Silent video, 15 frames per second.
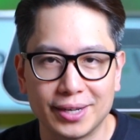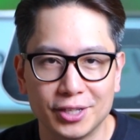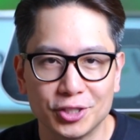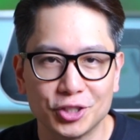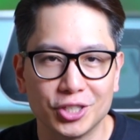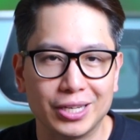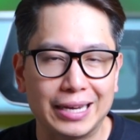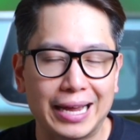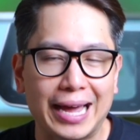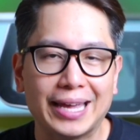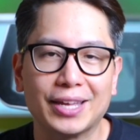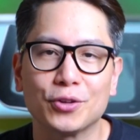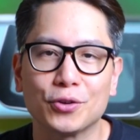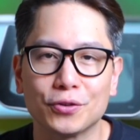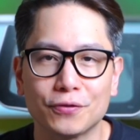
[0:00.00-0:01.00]
edition, I
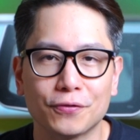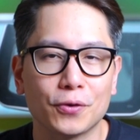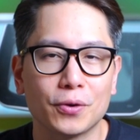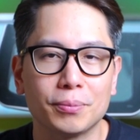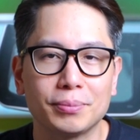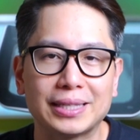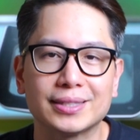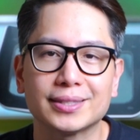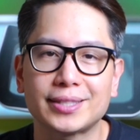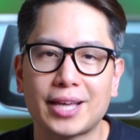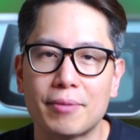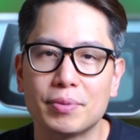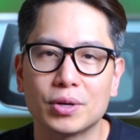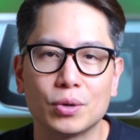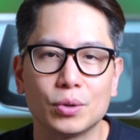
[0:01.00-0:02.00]
can confirm that
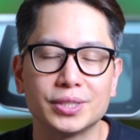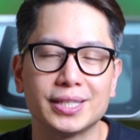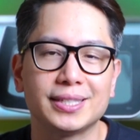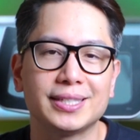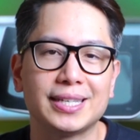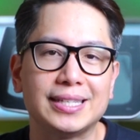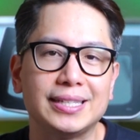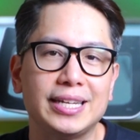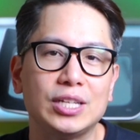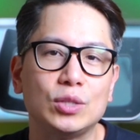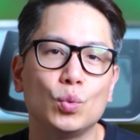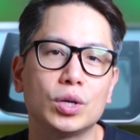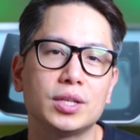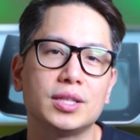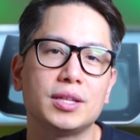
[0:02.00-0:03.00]
CyberGhost is indeed
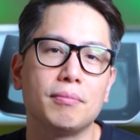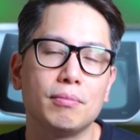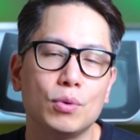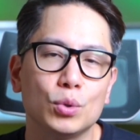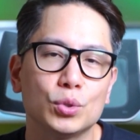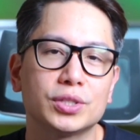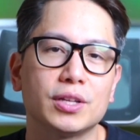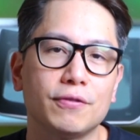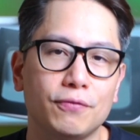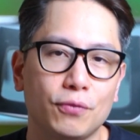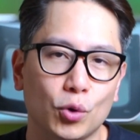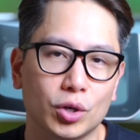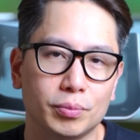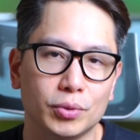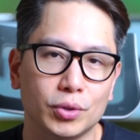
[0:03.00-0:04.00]
one of the most
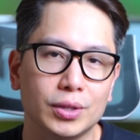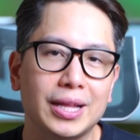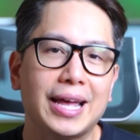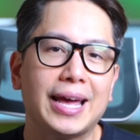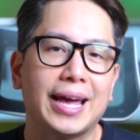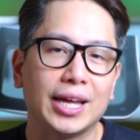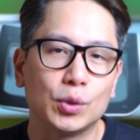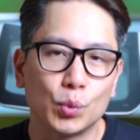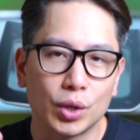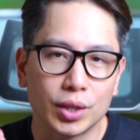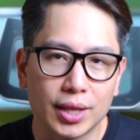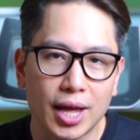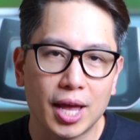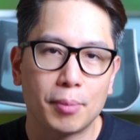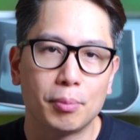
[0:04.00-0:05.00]
affordable and
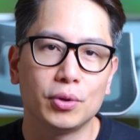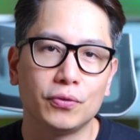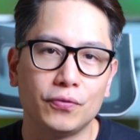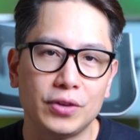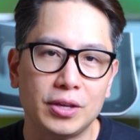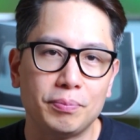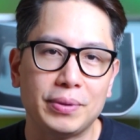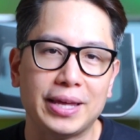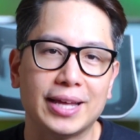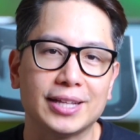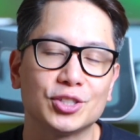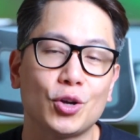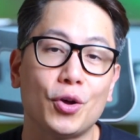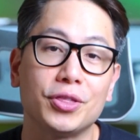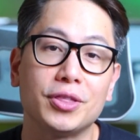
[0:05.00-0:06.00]
reliable
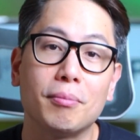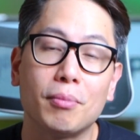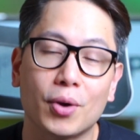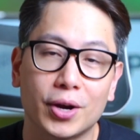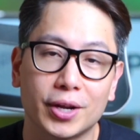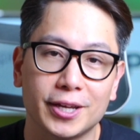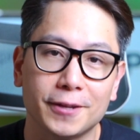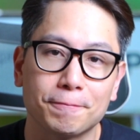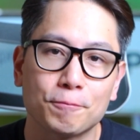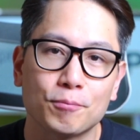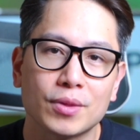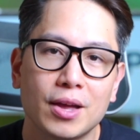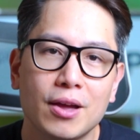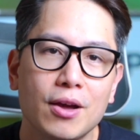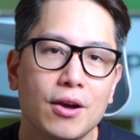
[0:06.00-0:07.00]
VPNs on the market.
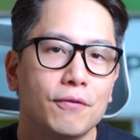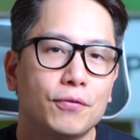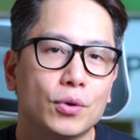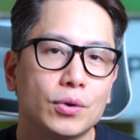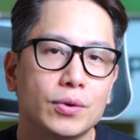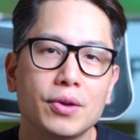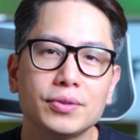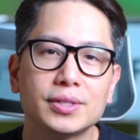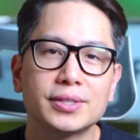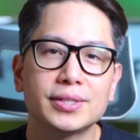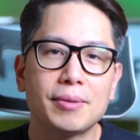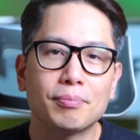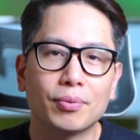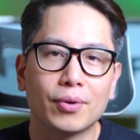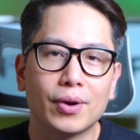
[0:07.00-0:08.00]
For around the
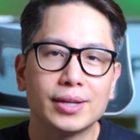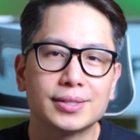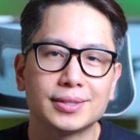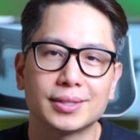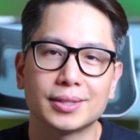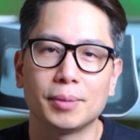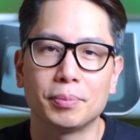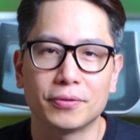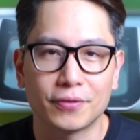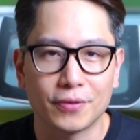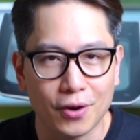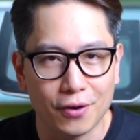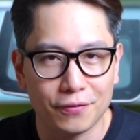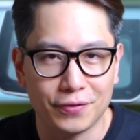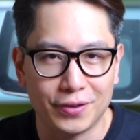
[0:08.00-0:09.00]
same price as a cup of
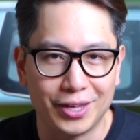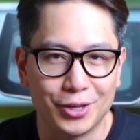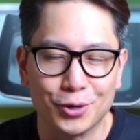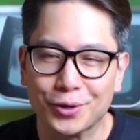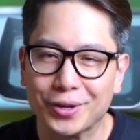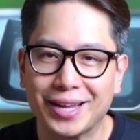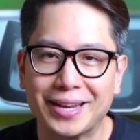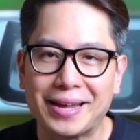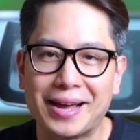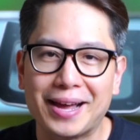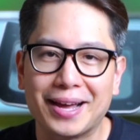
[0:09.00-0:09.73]
coffee, you're getting